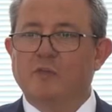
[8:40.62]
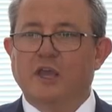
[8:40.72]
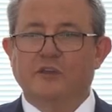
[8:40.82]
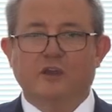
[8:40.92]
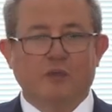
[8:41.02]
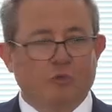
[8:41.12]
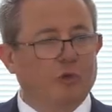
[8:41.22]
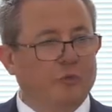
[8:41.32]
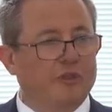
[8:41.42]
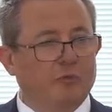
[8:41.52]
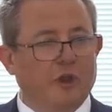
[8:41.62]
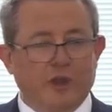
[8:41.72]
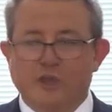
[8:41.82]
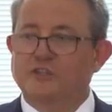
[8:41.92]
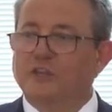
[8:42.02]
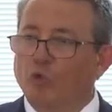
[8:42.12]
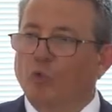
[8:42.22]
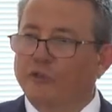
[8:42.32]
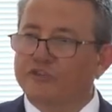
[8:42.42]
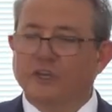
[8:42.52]
and I will be the one asking
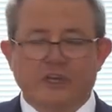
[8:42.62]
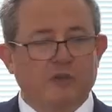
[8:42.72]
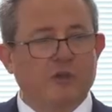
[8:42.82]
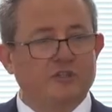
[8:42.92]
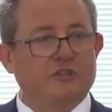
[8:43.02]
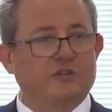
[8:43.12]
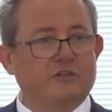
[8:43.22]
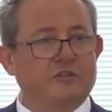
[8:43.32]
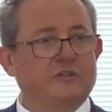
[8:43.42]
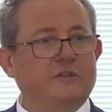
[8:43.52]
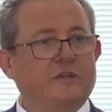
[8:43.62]
all the silly questions.